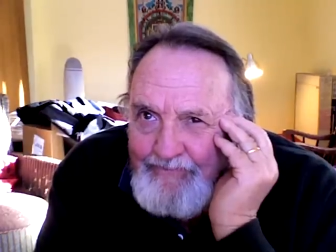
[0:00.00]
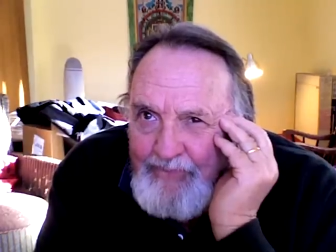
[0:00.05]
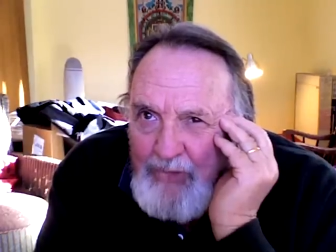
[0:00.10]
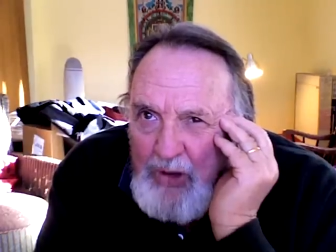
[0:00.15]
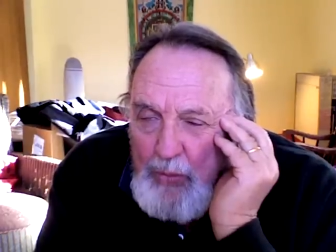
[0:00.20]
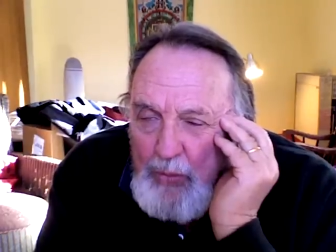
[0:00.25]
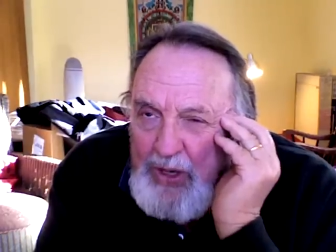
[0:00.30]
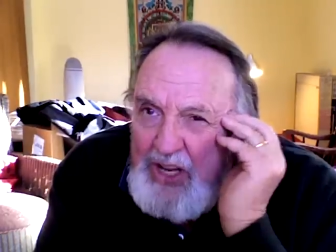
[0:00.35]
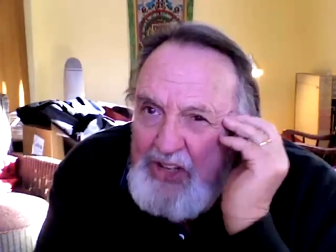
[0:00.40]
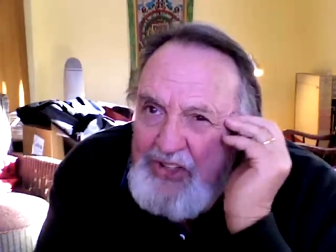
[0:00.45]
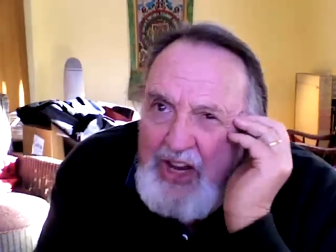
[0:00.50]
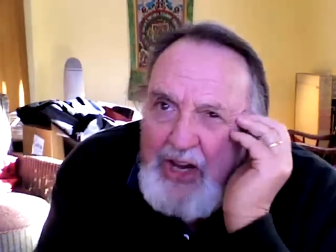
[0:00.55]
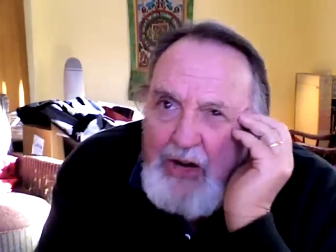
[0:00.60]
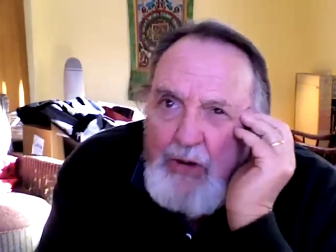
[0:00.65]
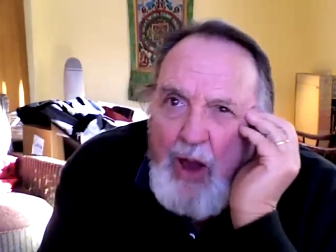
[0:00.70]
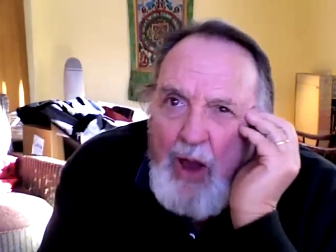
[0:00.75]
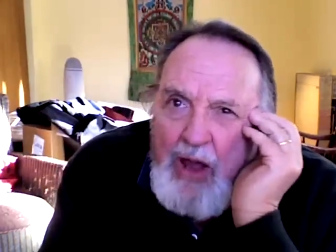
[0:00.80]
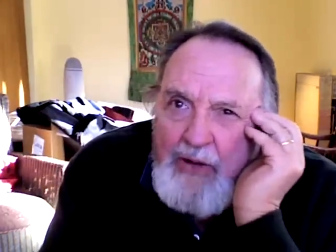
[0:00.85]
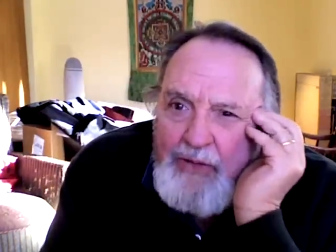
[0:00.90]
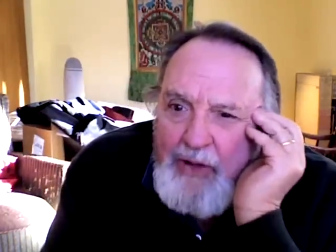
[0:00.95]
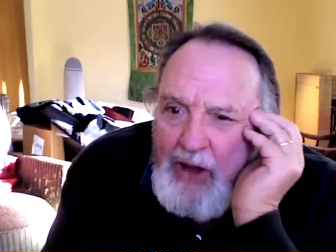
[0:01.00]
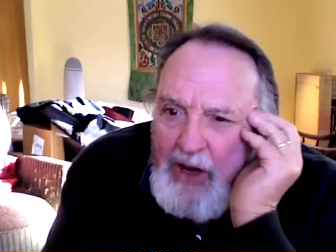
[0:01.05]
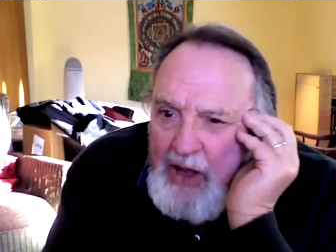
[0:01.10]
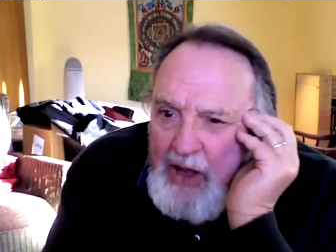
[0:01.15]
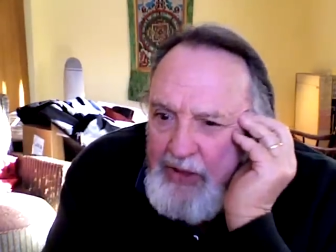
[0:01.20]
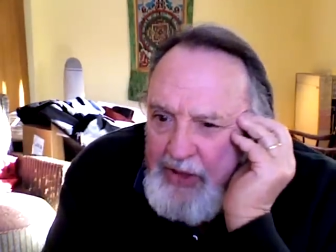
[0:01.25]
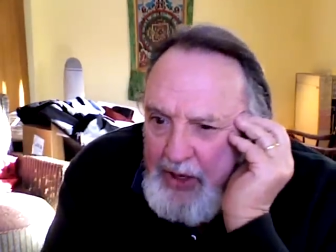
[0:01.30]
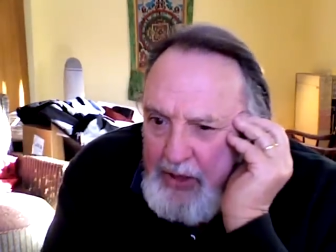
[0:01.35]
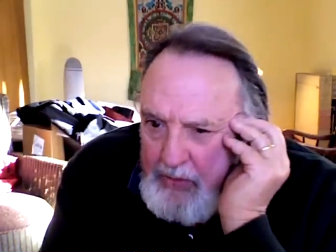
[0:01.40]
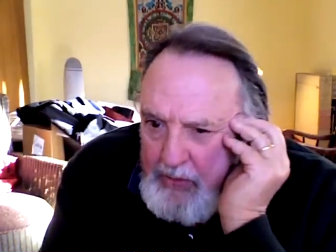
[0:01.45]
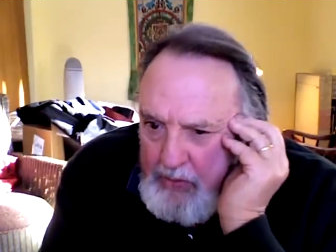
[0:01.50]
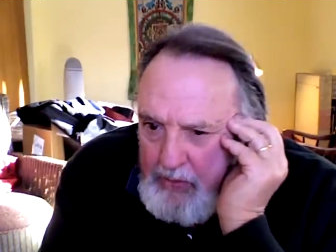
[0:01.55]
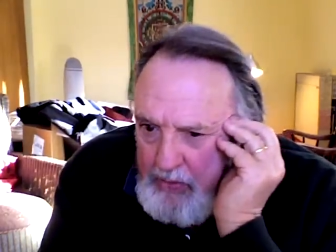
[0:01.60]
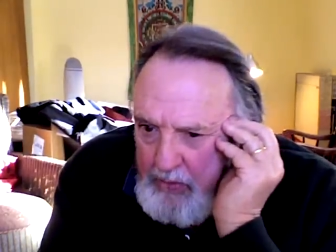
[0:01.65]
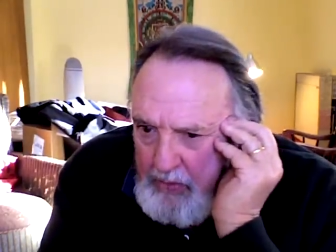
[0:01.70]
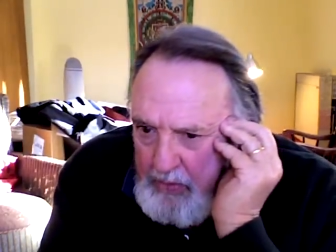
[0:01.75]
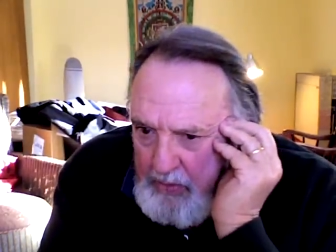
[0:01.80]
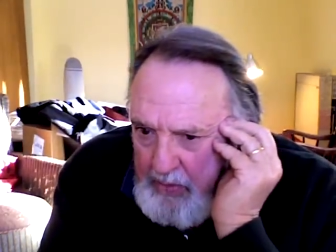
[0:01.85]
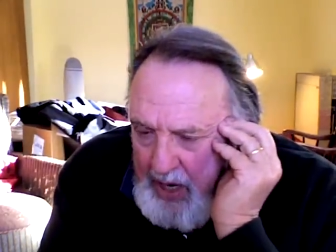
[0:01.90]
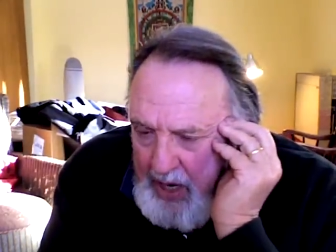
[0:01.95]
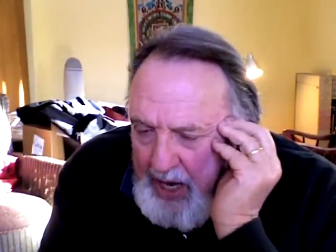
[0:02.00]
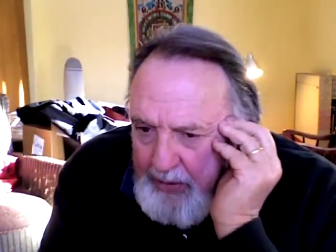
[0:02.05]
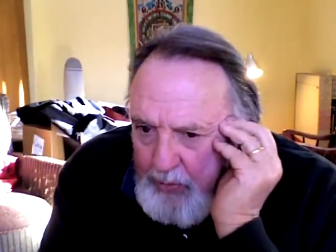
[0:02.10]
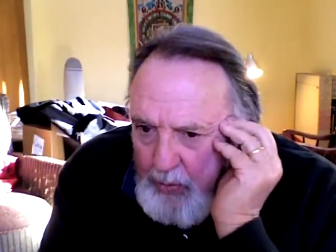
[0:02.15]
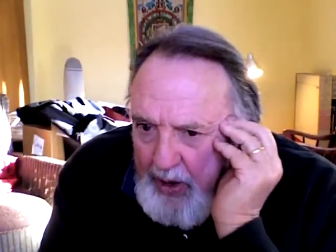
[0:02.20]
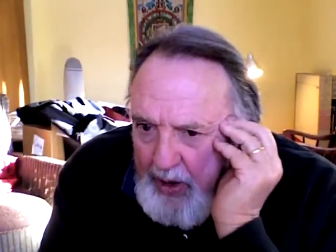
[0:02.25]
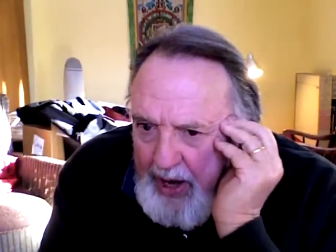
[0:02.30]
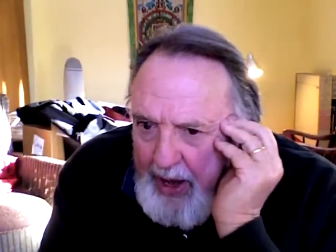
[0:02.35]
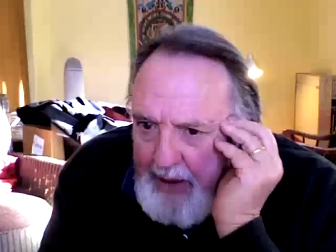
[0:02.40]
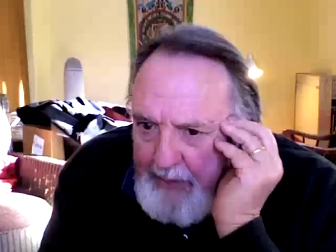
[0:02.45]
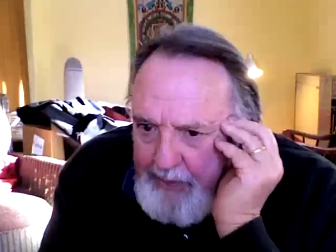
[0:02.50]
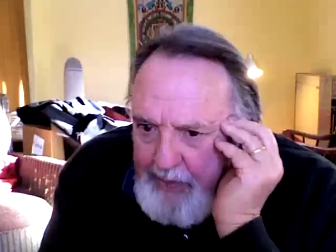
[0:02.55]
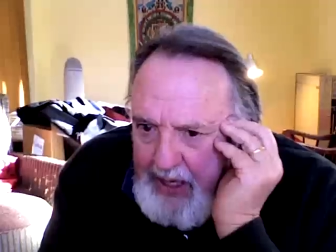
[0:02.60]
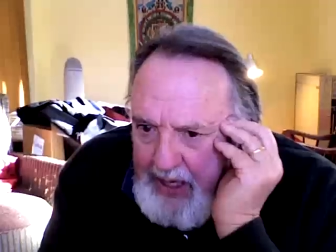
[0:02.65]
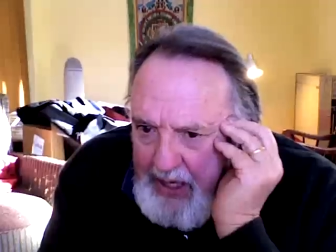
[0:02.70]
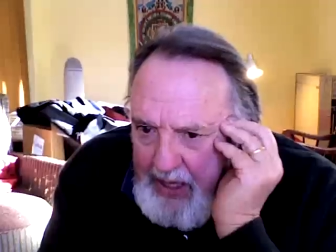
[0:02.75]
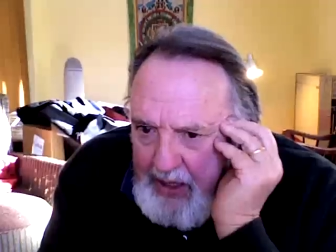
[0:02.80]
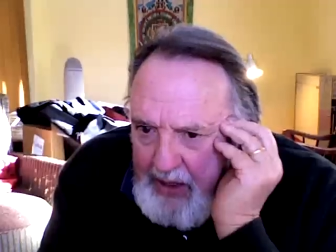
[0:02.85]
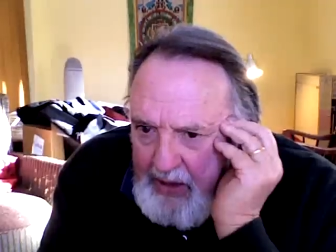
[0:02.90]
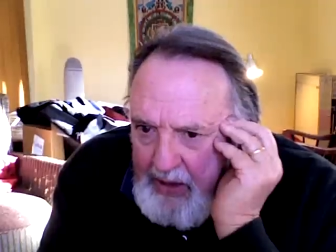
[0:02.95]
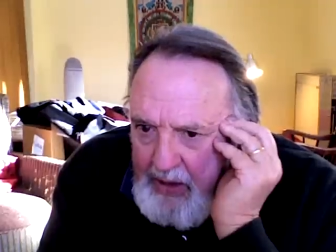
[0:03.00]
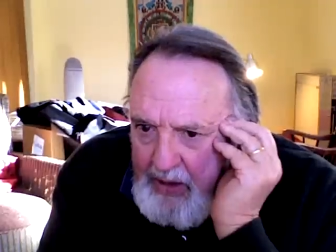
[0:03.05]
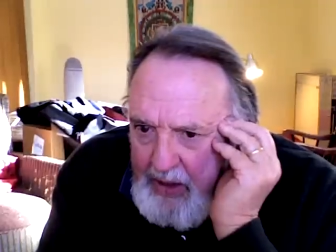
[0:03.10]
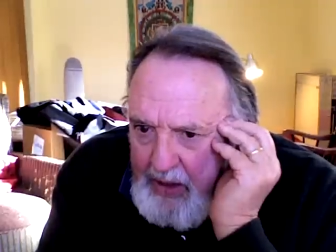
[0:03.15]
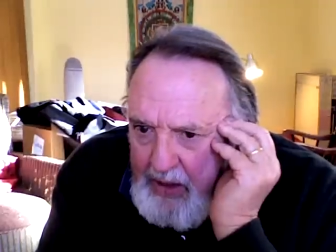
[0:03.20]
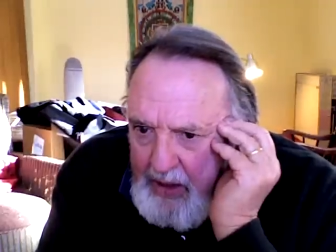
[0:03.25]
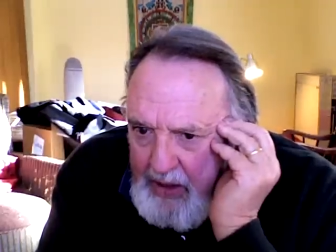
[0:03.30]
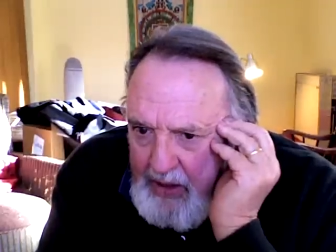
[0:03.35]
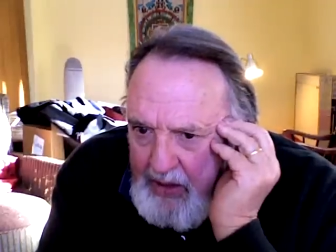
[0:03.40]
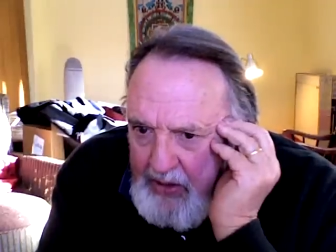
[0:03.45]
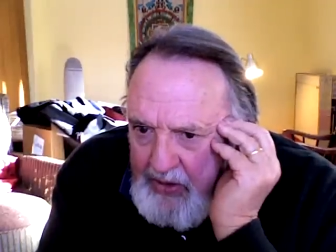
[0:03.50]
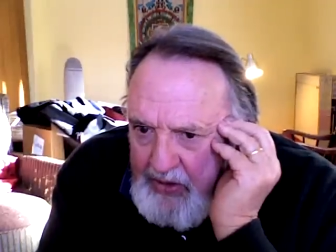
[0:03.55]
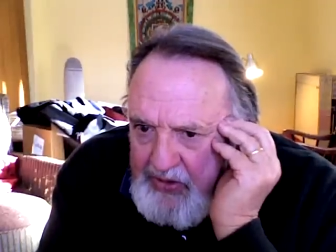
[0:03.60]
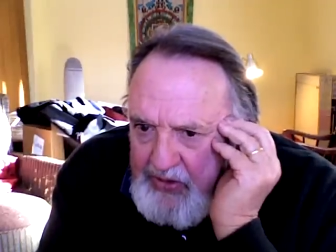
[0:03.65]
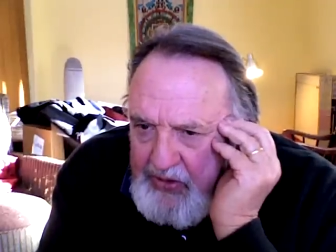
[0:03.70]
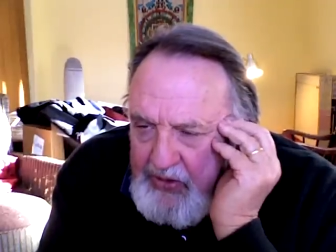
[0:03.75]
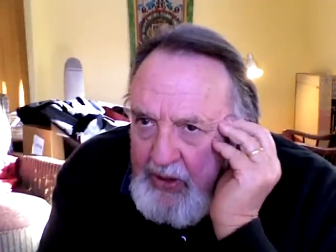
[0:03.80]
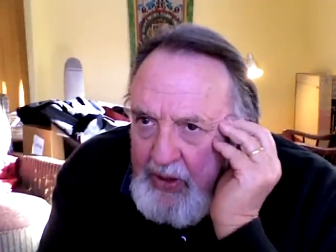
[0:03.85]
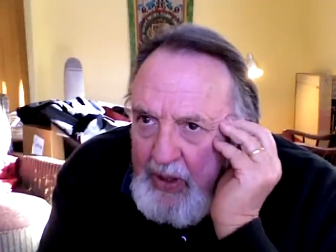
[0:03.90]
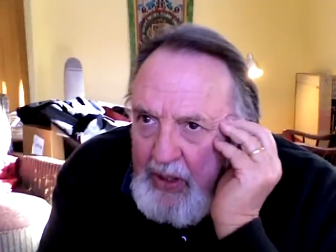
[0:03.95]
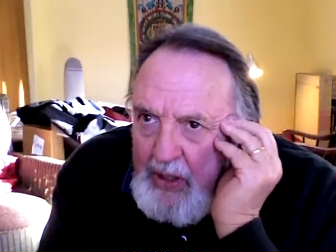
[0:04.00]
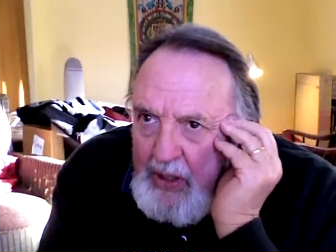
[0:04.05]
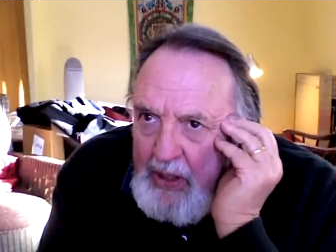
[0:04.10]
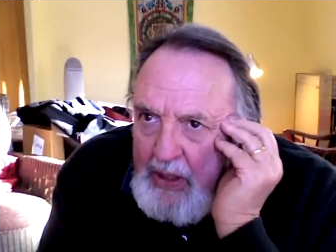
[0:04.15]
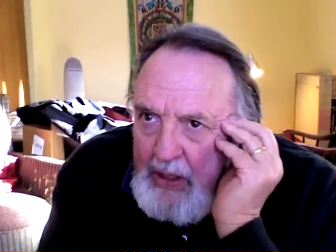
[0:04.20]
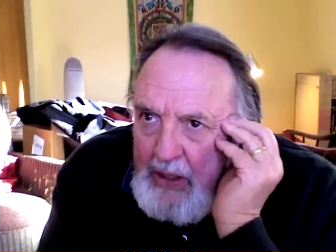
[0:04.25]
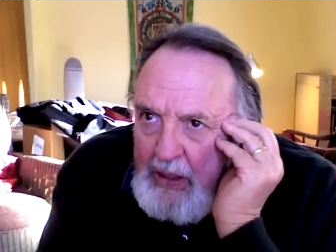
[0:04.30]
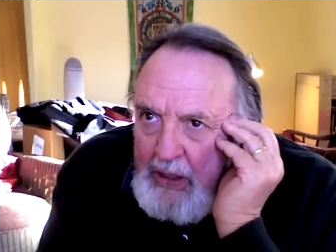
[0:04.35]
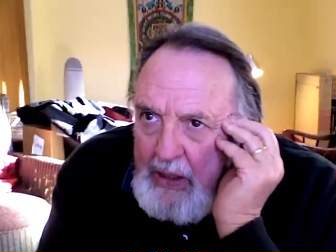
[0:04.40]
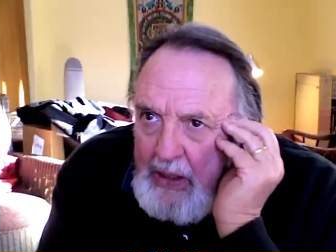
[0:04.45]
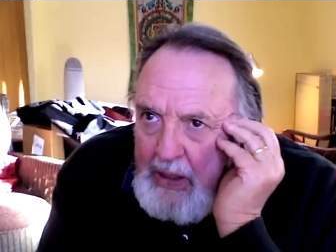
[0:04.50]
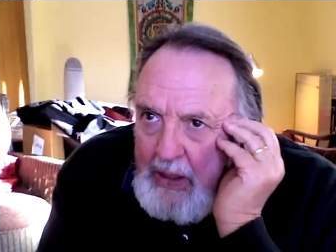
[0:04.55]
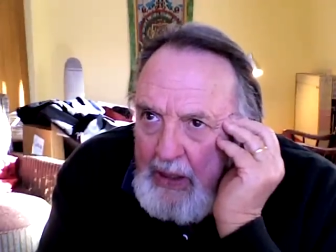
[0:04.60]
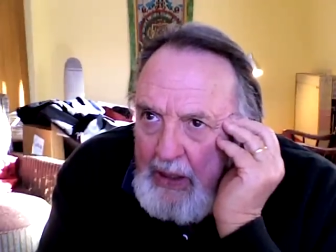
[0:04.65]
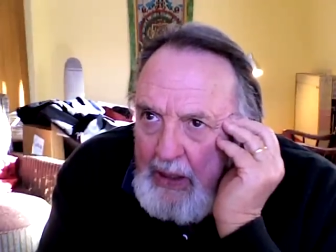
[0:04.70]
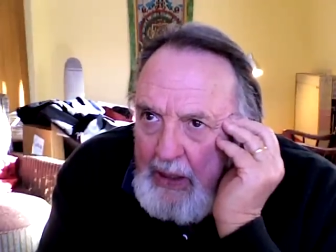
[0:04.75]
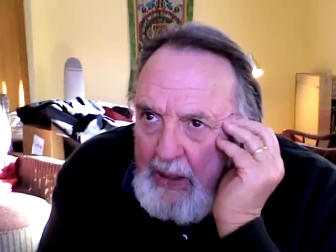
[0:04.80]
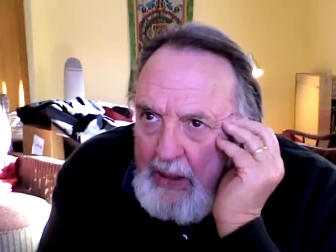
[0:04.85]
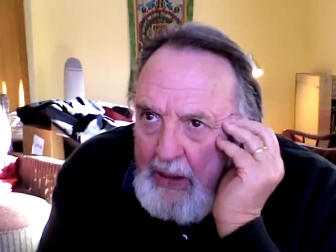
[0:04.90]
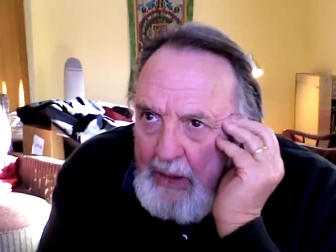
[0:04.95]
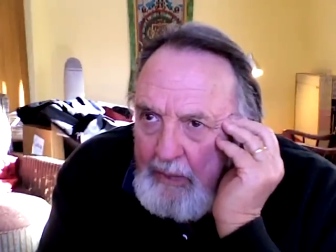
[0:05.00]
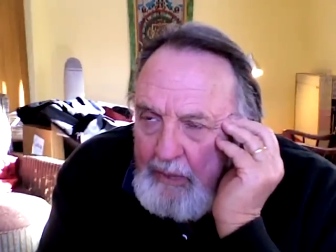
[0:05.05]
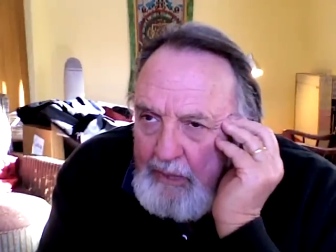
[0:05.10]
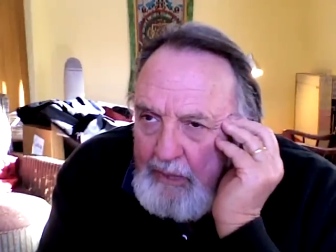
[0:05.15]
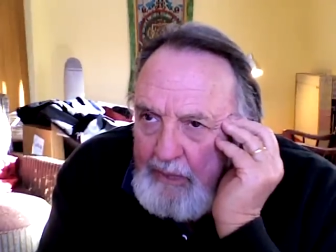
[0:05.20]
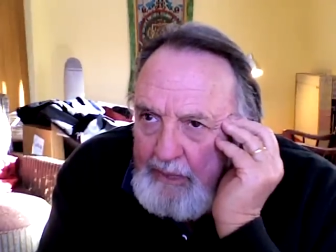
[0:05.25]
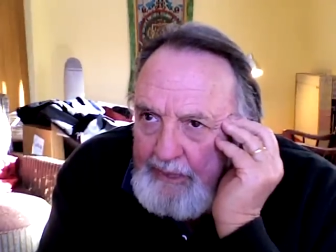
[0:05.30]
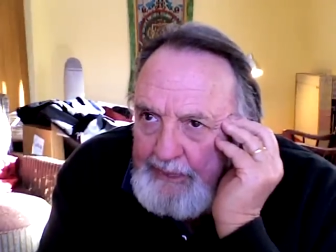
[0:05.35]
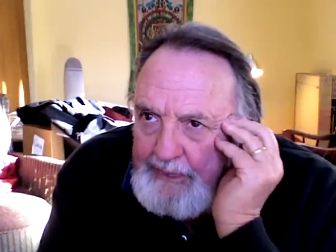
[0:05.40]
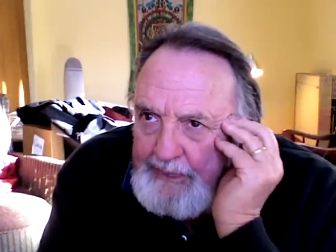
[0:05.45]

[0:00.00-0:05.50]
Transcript: when I say gratified, I think, Matt, what I mean is um,